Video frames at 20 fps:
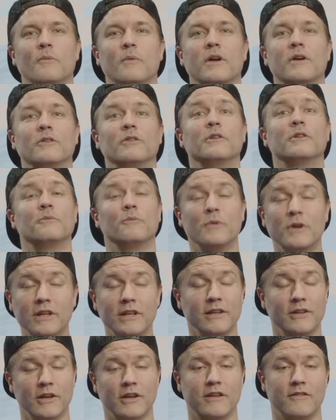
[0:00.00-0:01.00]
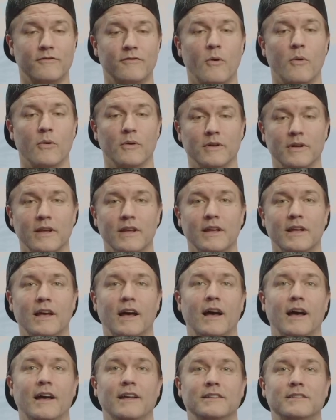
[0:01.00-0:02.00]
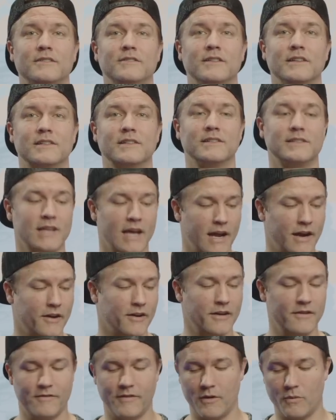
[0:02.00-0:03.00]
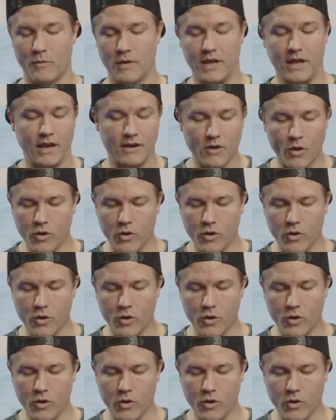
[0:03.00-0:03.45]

we are lo- really looking forward uh, to this entire event weekend.